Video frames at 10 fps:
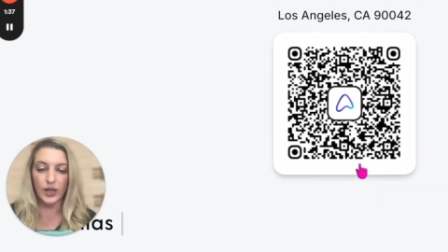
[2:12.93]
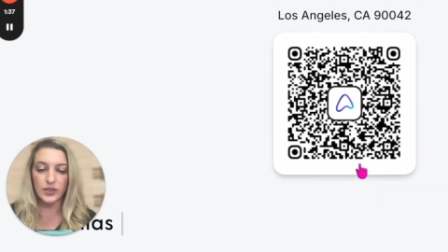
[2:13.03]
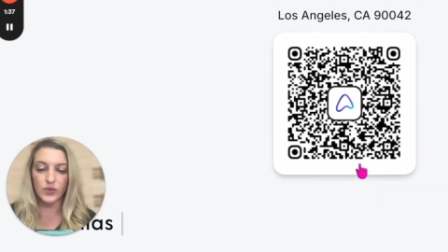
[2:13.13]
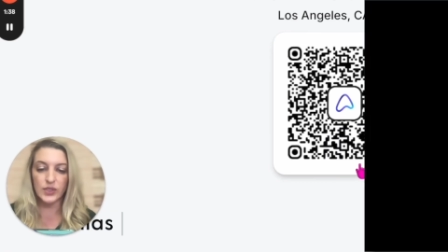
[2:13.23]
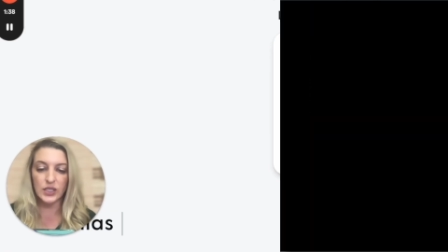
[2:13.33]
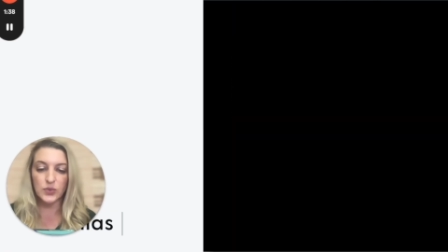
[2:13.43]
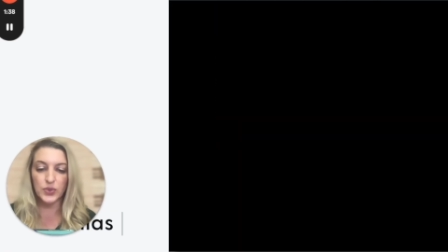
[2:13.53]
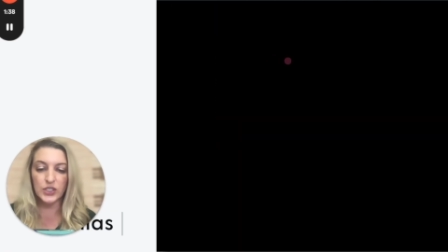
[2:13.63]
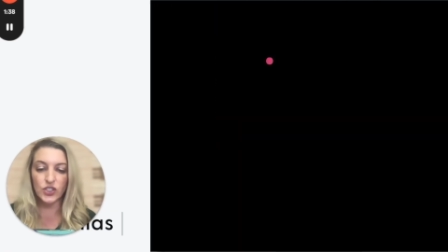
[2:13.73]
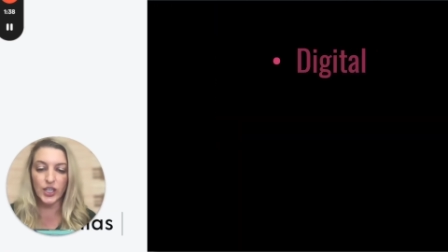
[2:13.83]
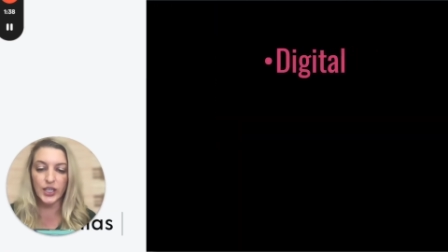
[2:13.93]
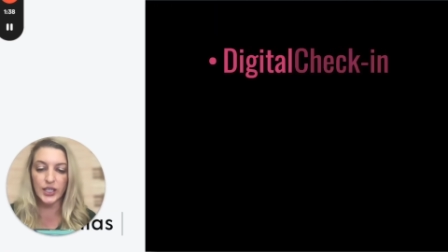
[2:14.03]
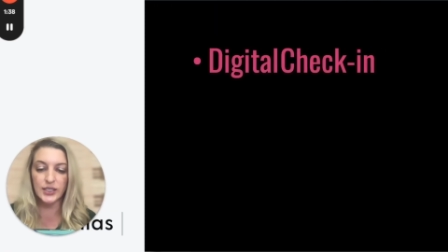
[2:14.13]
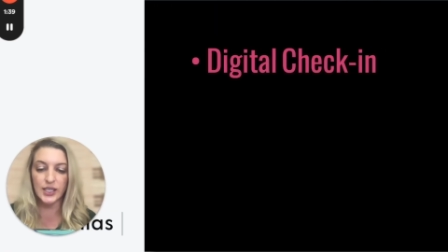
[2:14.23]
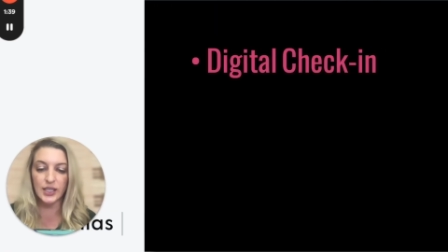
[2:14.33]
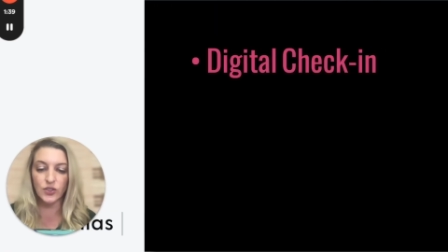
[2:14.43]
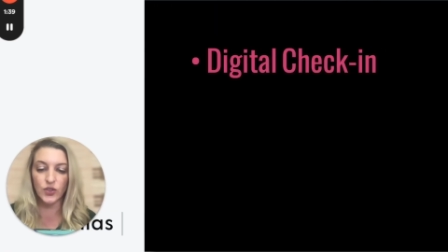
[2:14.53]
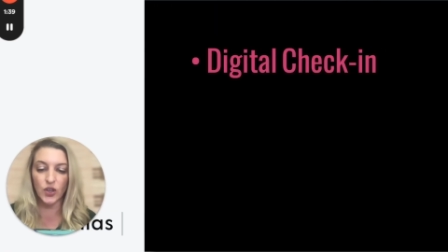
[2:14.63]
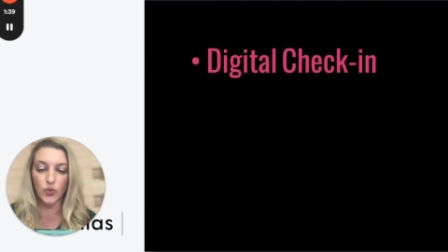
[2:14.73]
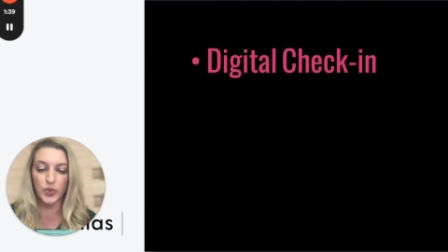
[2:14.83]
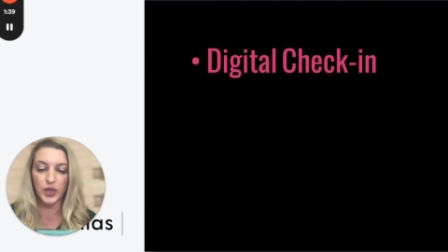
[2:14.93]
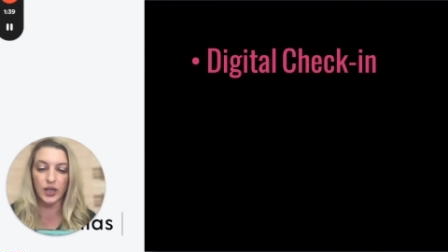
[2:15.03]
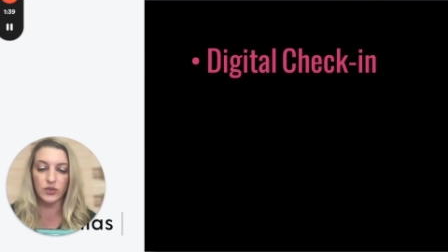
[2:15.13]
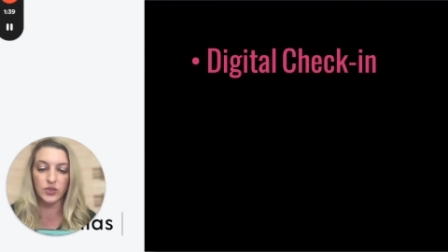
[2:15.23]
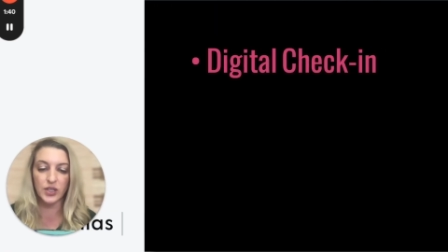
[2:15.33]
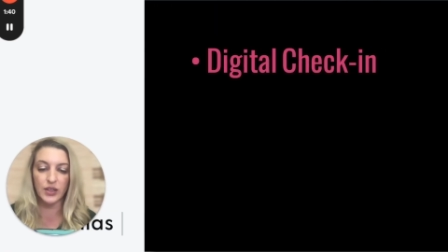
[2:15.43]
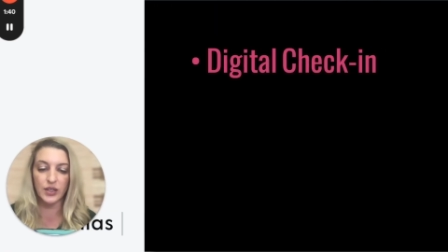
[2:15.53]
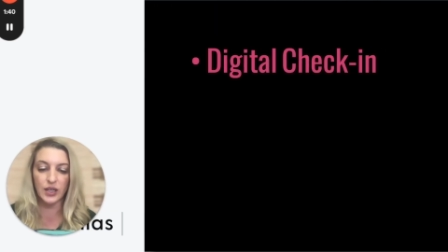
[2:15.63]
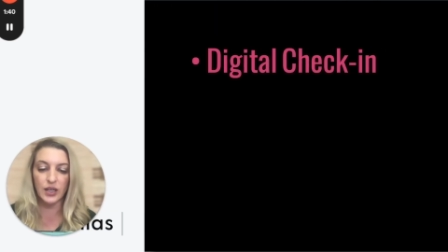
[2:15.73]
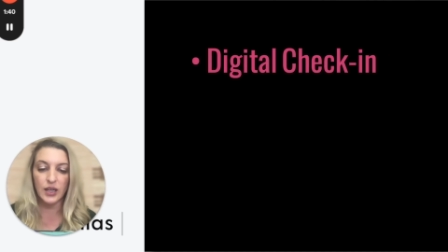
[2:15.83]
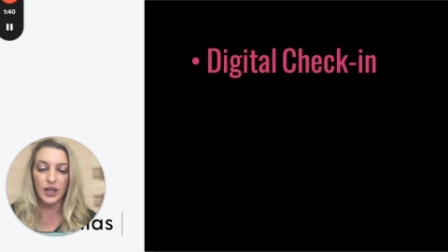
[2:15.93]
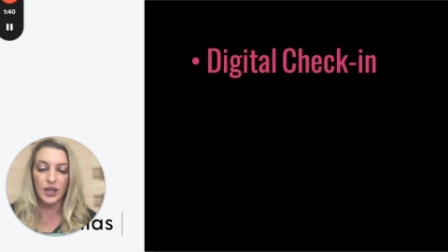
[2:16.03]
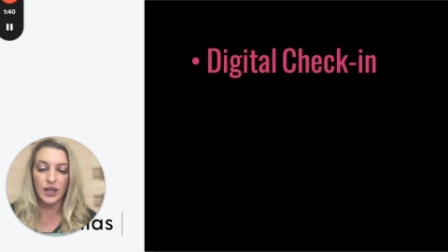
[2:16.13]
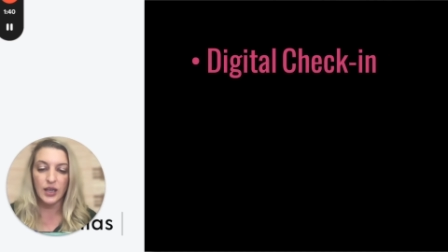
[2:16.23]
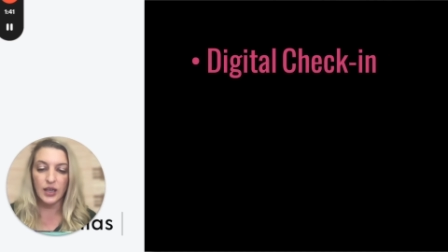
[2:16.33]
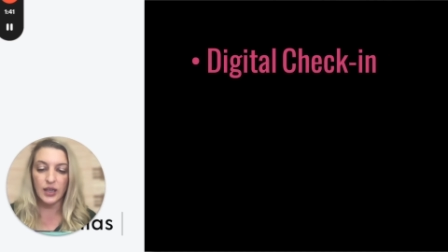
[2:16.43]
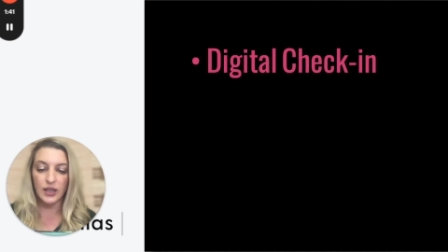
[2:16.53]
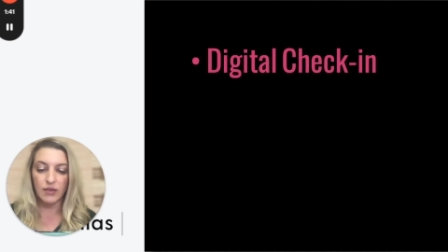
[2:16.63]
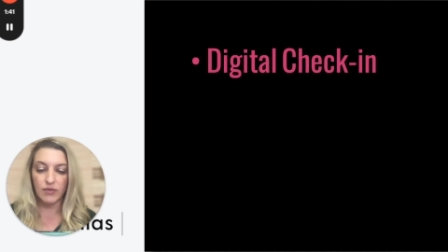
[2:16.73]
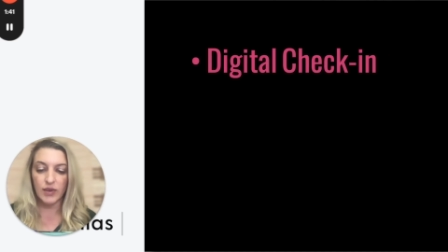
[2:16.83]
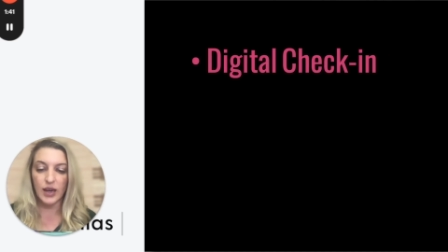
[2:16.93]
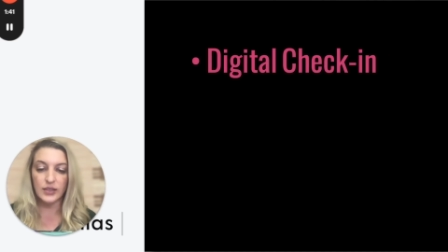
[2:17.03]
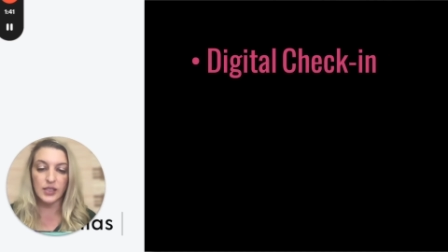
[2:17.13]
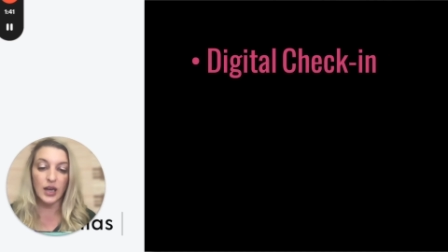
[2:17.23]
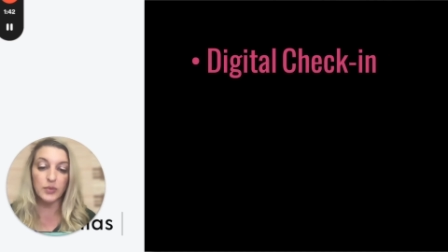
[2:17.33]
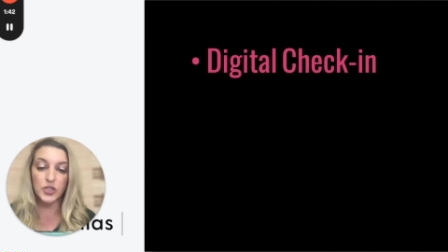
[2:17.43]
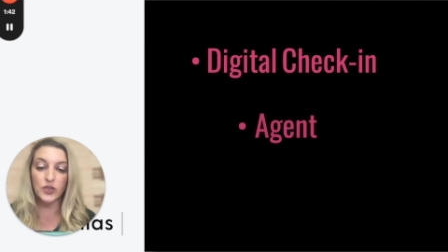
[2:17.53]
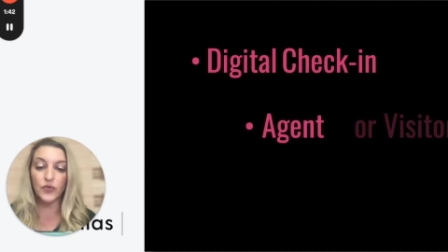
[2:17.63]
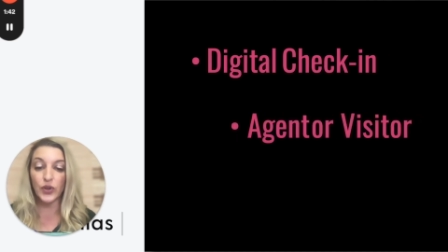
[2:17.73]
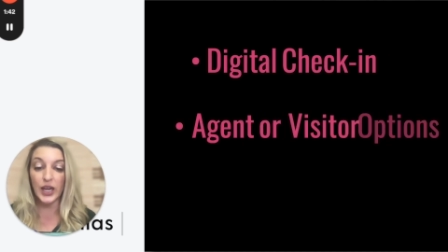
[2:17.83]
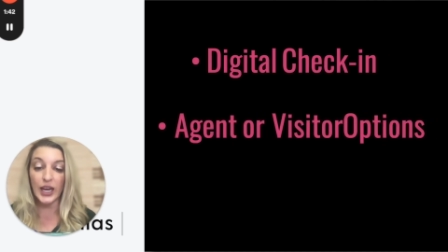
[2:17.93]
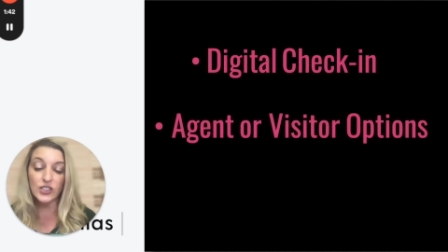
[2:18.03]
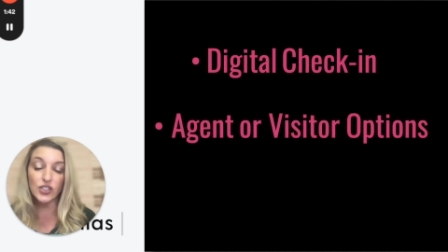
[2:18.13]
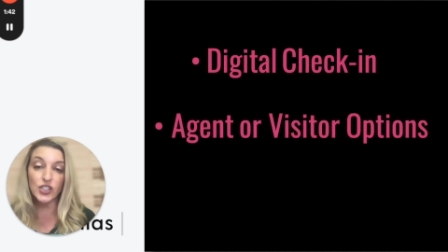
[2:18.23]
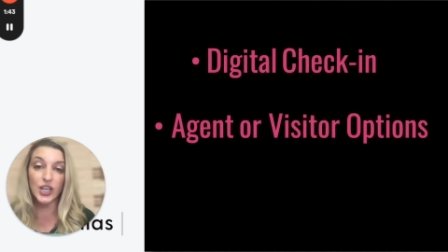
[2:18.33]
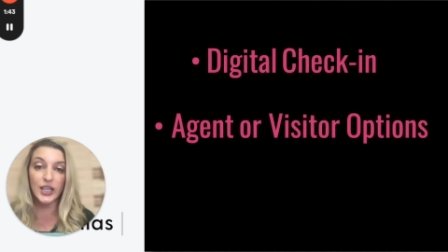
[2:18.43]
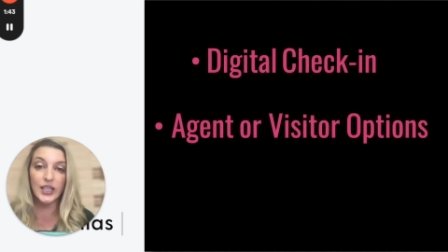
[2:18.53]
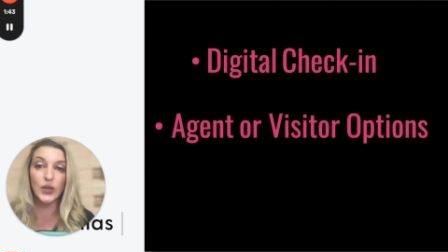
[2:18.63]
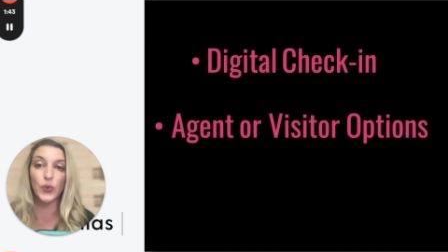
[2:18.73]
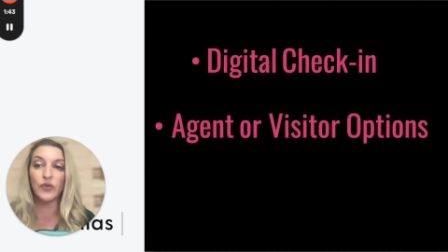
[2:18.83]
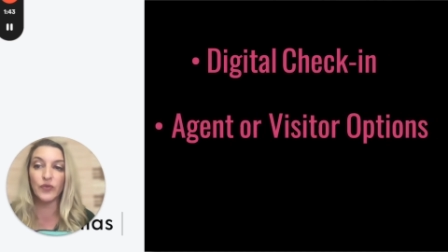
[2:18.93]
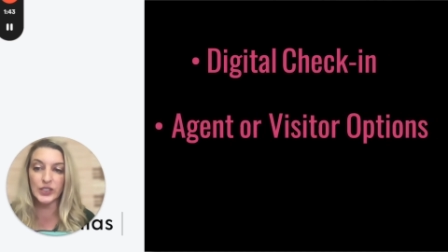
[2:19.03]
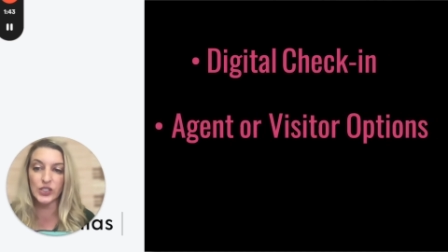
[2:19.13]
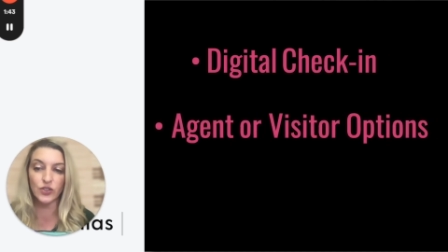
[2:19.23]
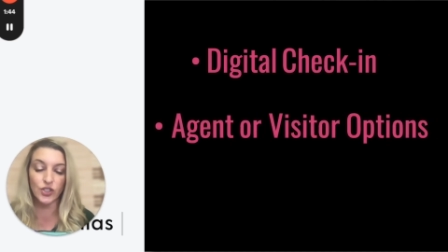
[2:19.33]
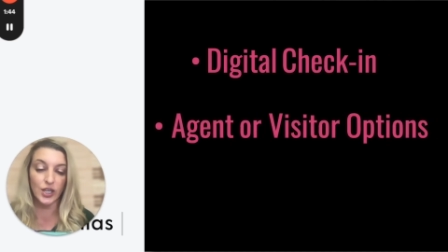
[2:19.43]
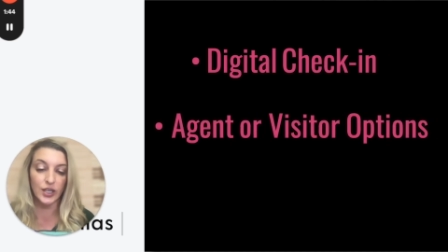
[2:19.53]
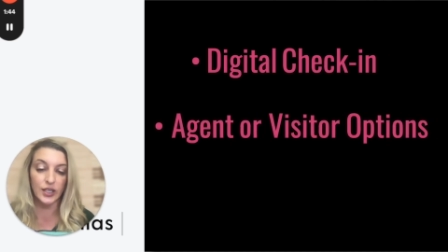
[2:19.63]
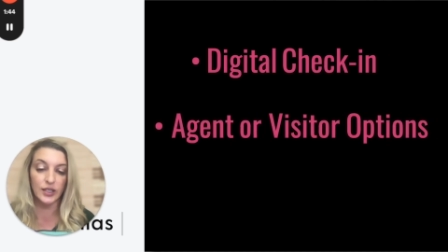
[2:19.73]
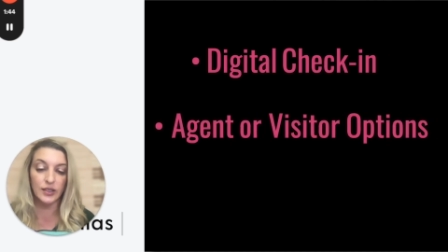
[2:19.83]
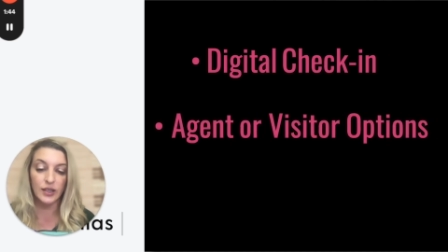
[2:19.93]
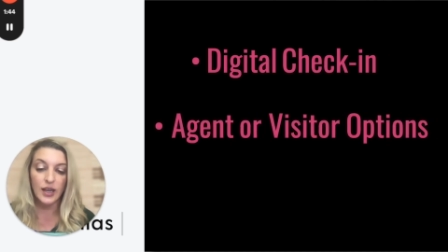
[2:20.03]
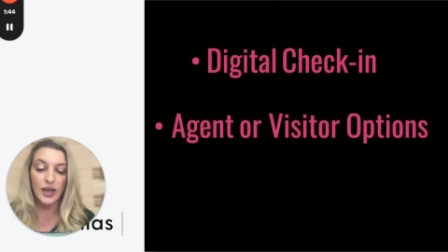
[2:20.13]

so it says, please check in to enter the open house. And then it has an option for an agent check-in or a visitor check-in.